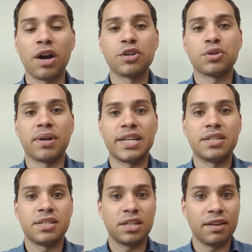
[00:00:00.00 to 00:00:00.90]
are trying
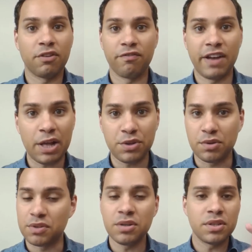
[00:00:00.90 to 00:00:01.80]
to deliver
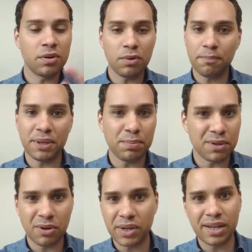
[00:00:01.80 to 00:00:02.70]
value. You don't want
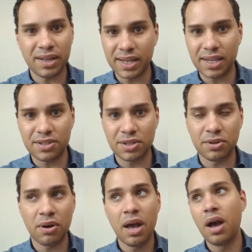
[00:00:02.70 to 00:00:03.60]
people going clicking
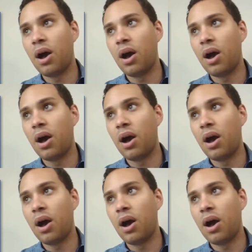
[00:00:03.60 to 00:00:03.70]
to,